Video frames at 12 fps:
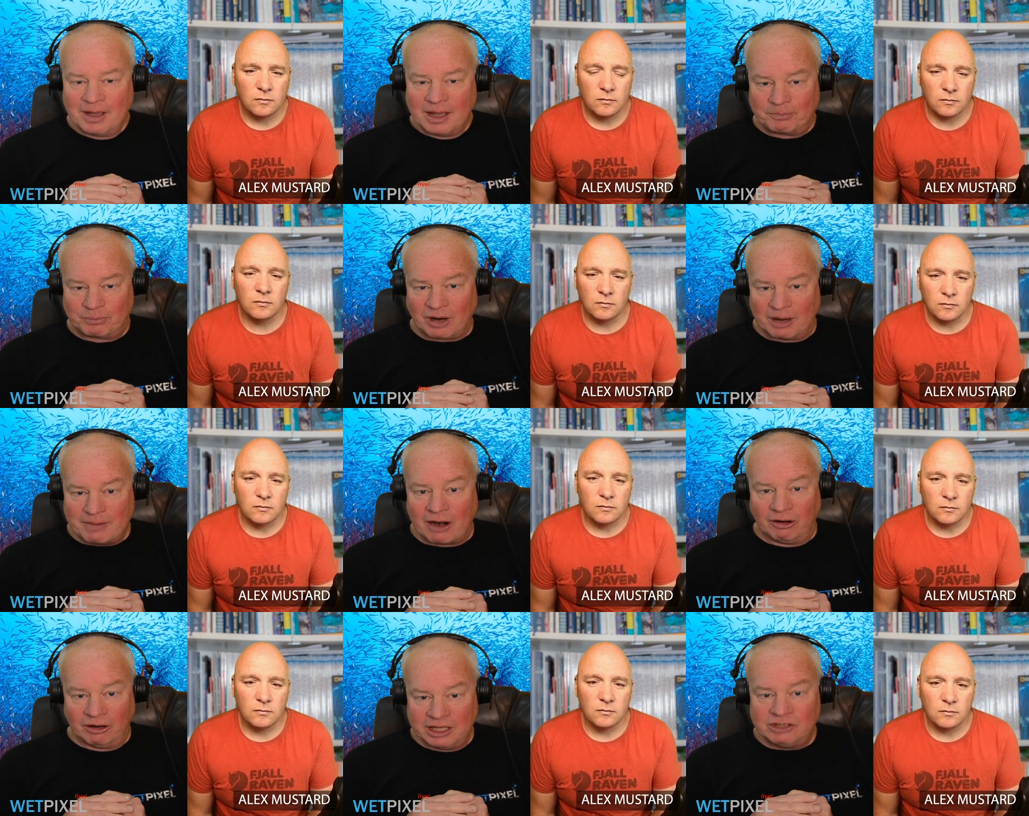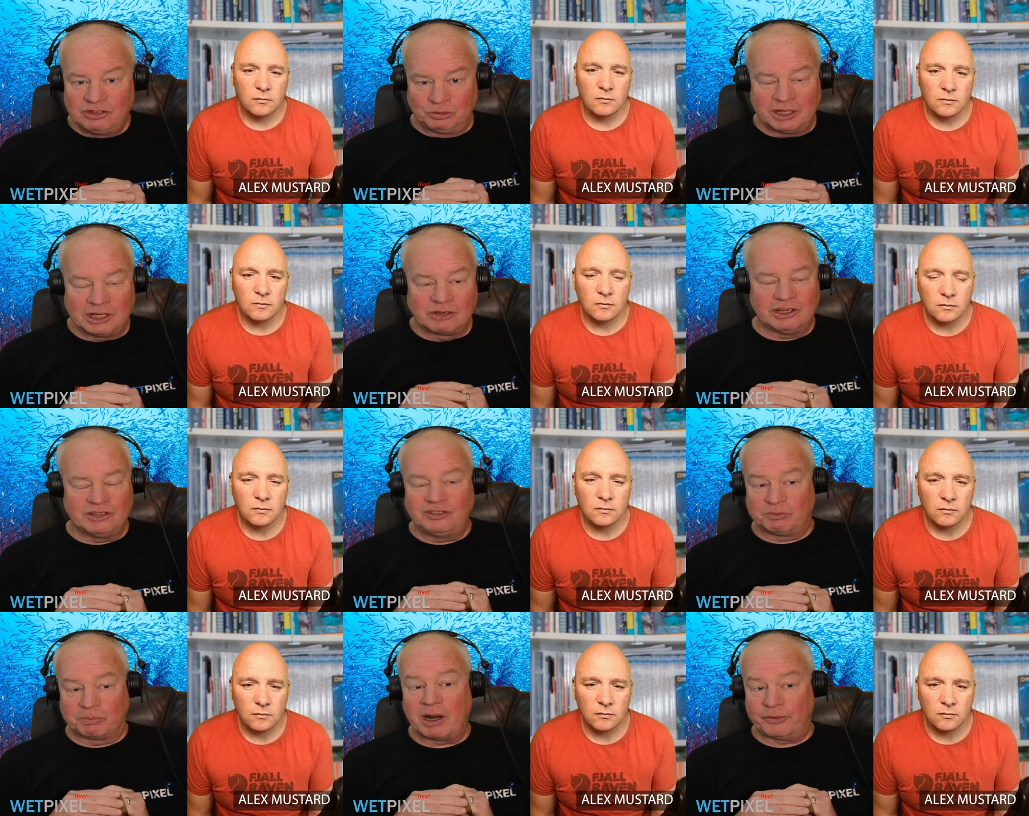Speaker 1: um, primarily to
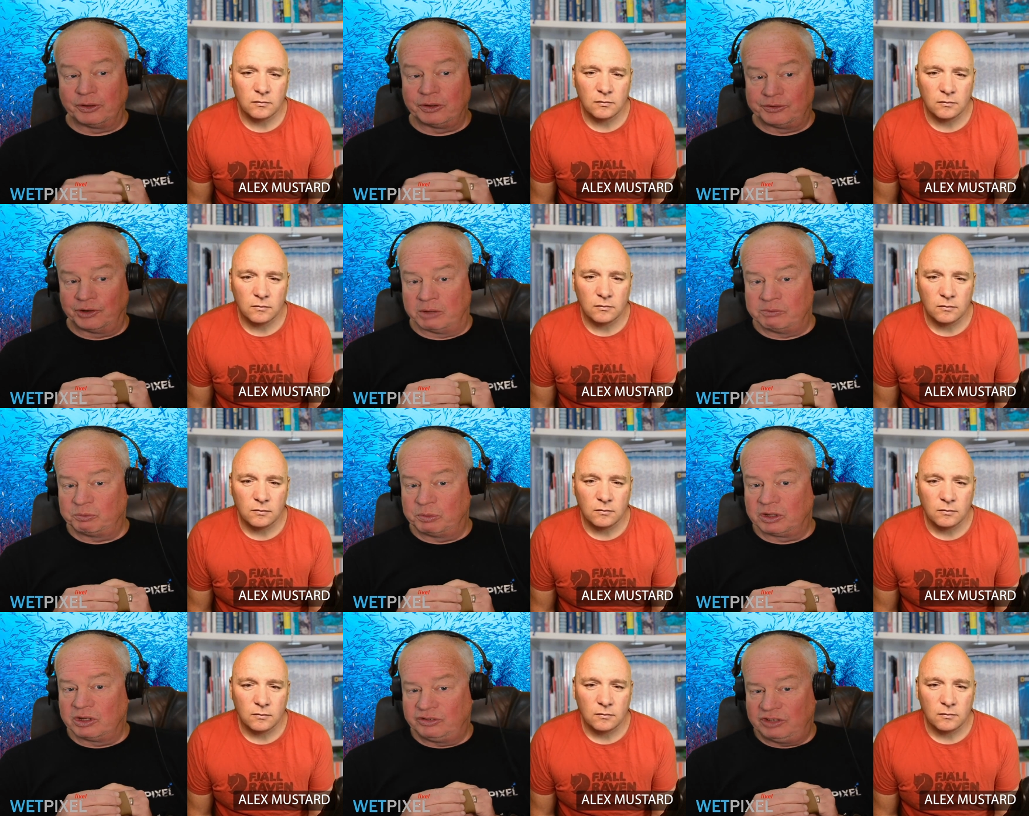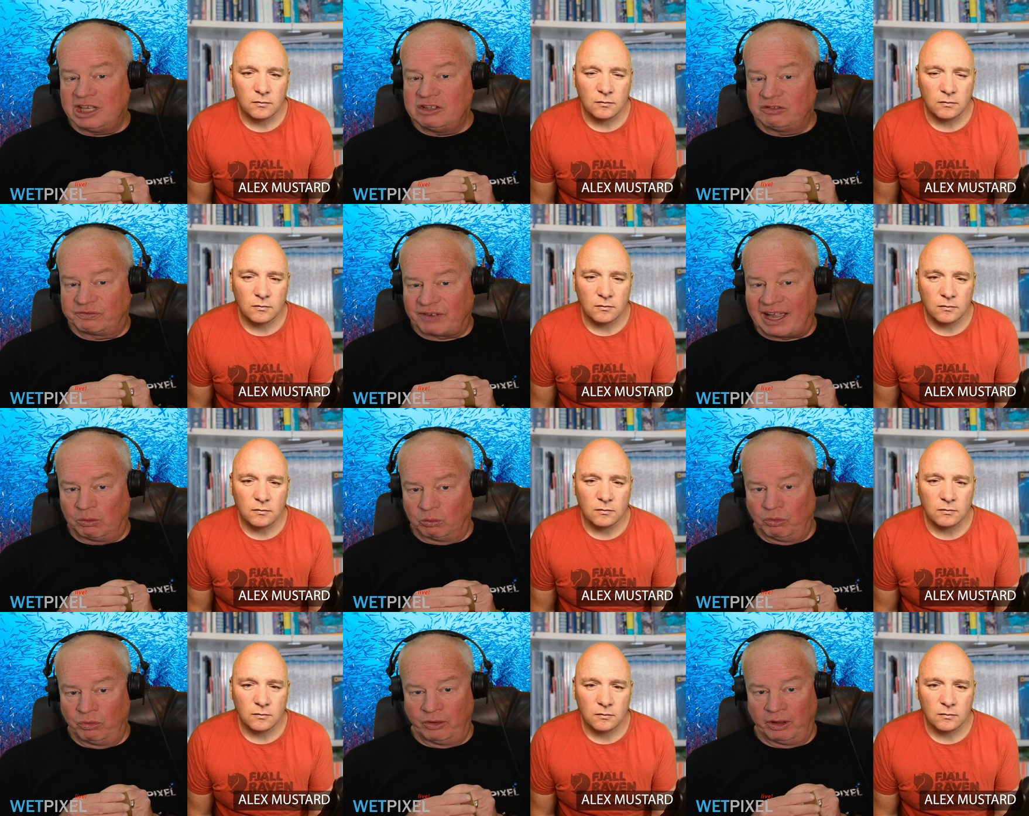increase his breath hold times because he's
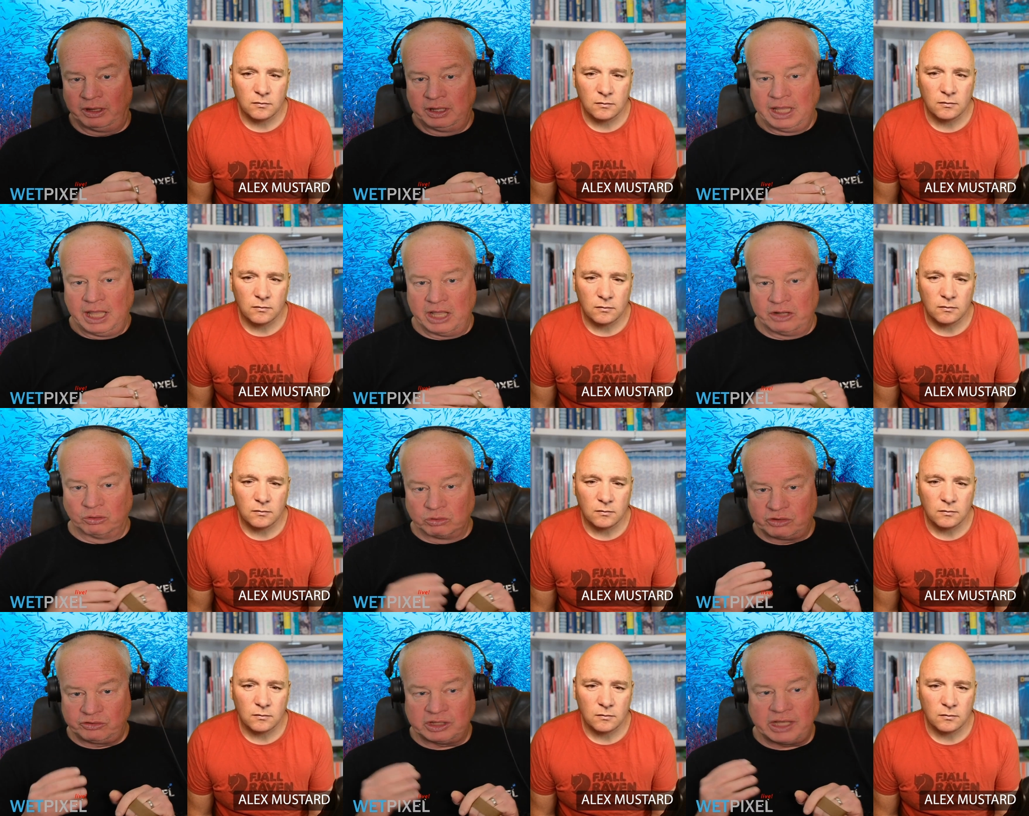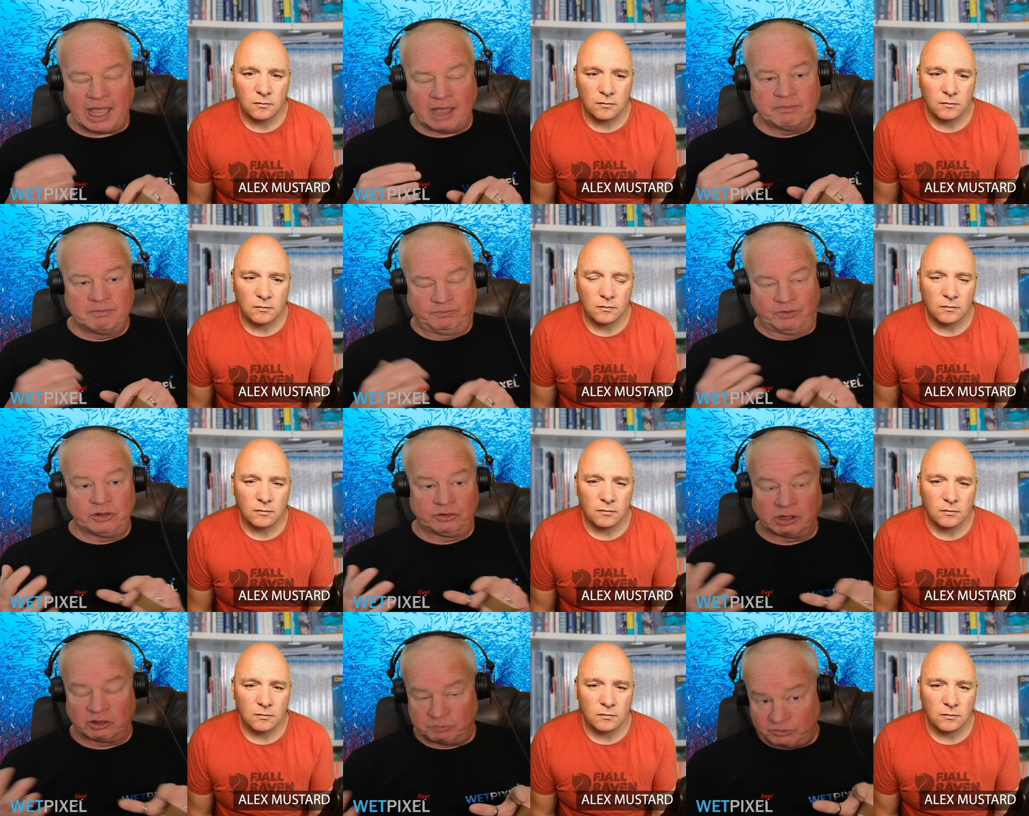found that in order to get
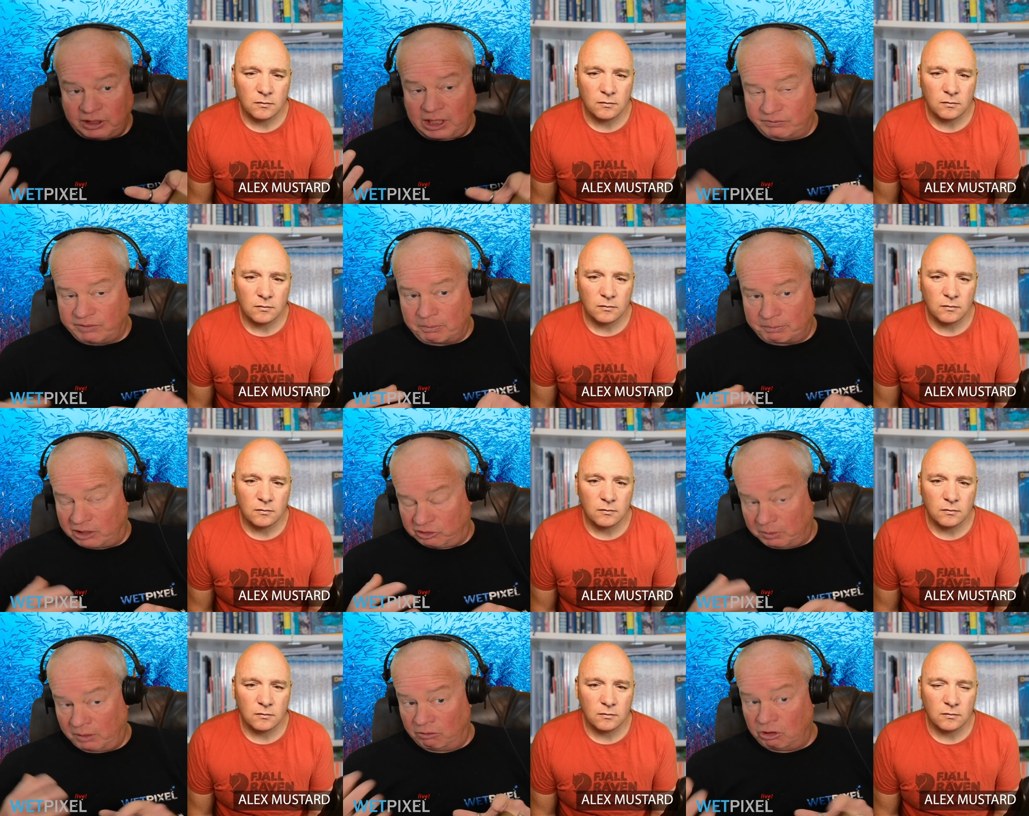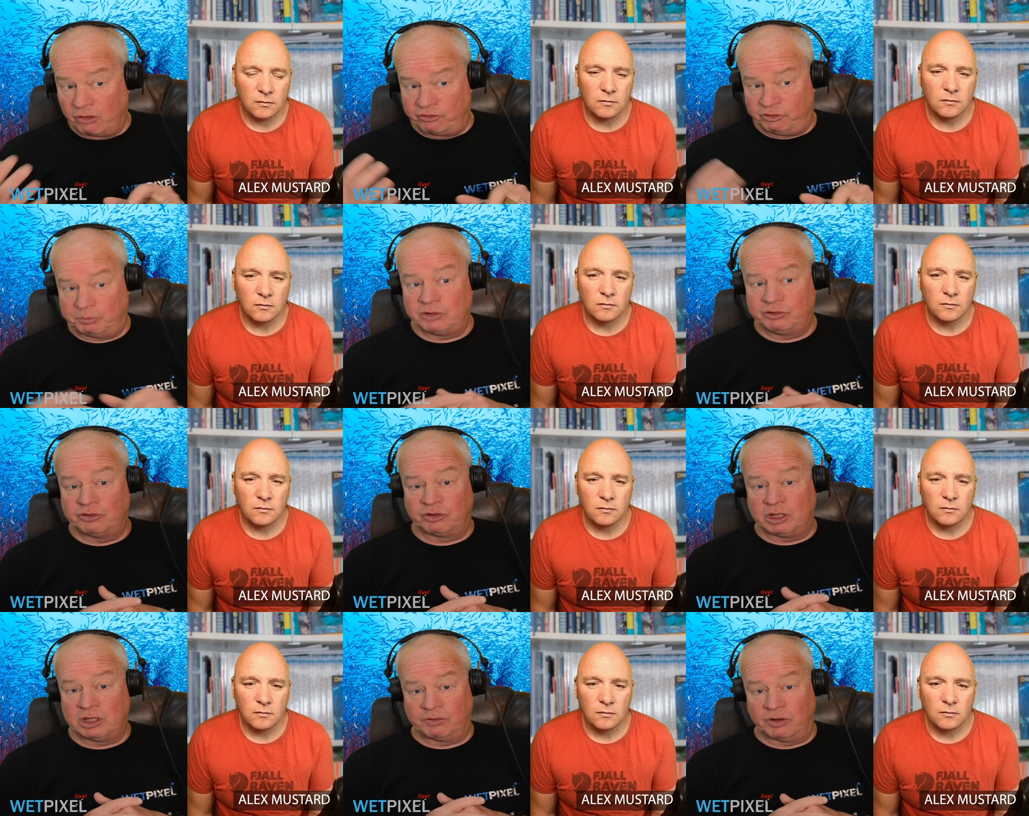photographs, particularly of humpbacks, but a lot of the
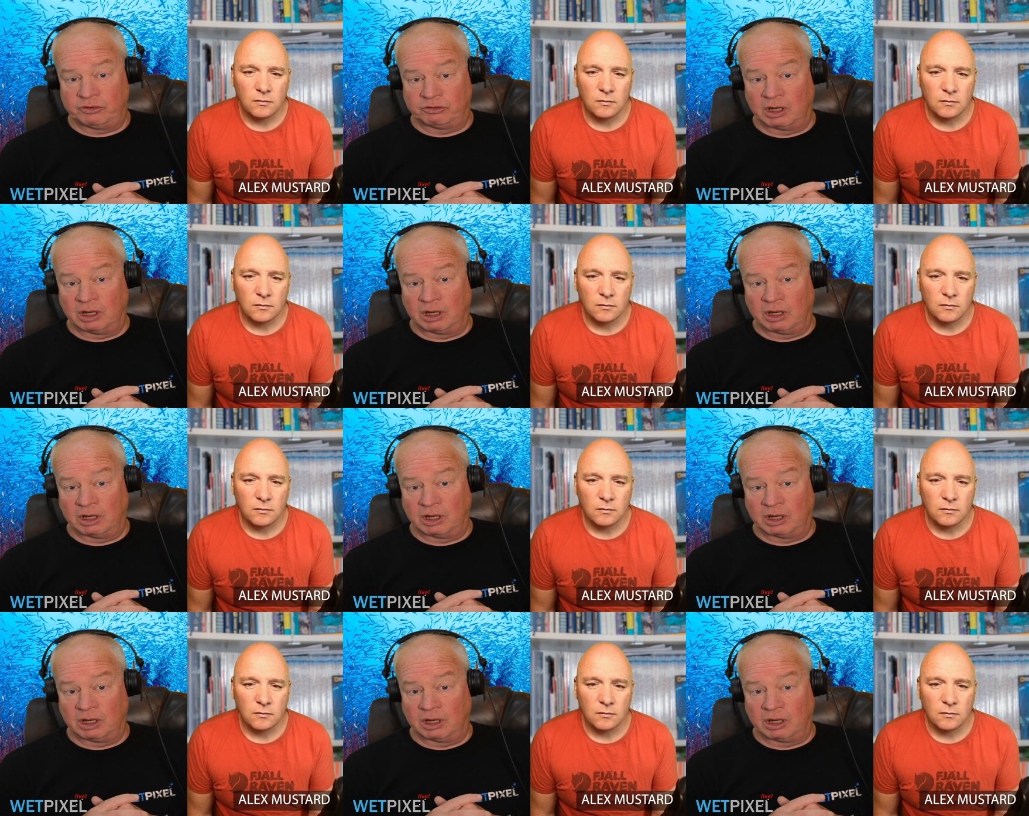species that he